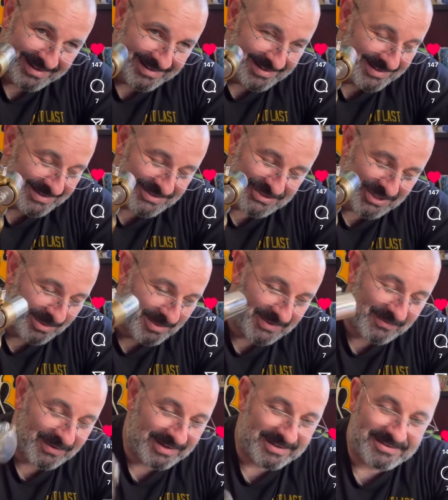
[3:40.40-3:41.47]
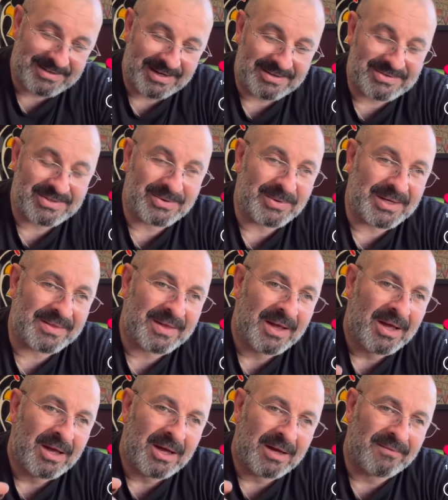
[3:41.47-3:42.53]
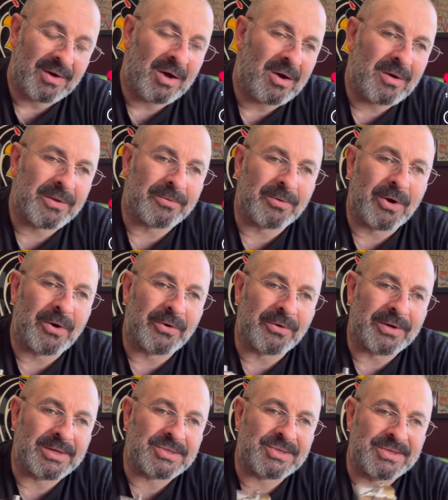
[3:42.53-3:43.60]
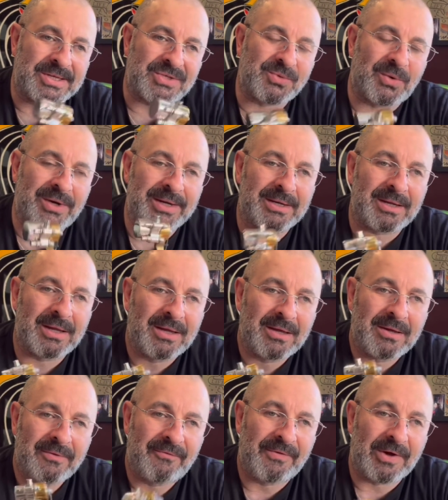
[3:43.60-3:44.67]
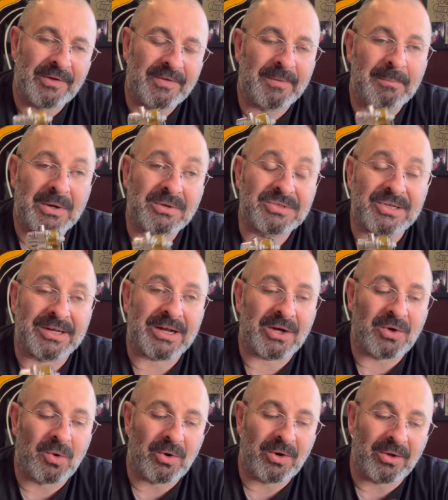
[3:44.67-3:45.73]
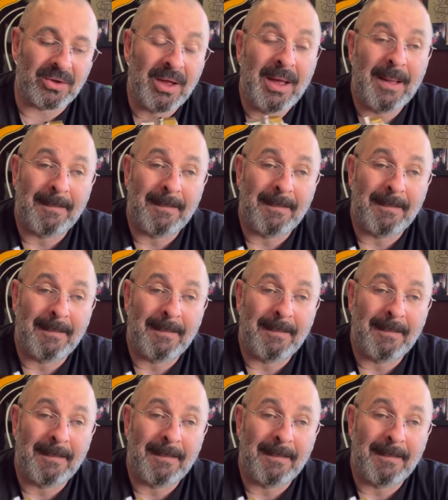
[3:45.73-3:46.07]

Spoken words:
so much fun to tattoo with. Of all the rotaries, this one felt the most like a coil,